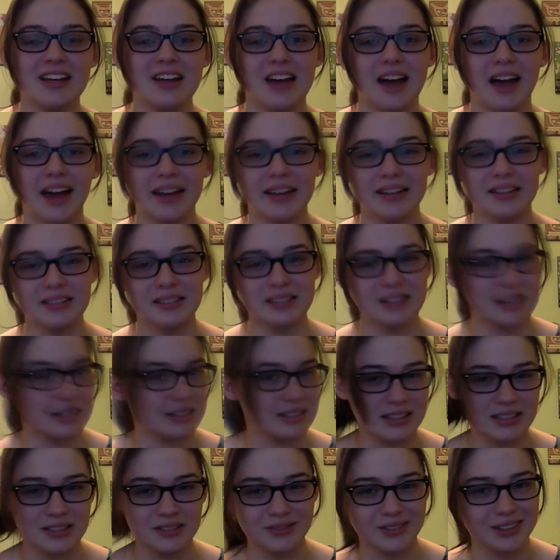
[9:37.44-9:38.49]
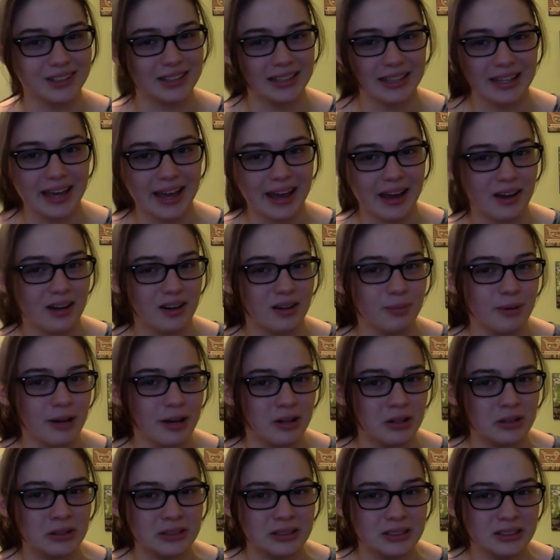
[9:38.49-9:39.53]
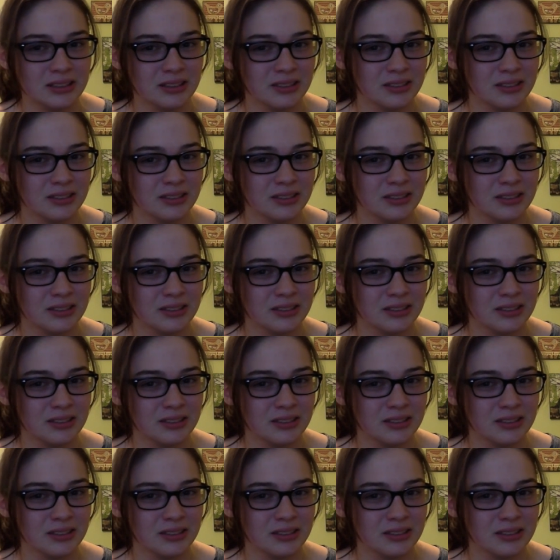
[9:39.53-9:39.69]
I didn't really care about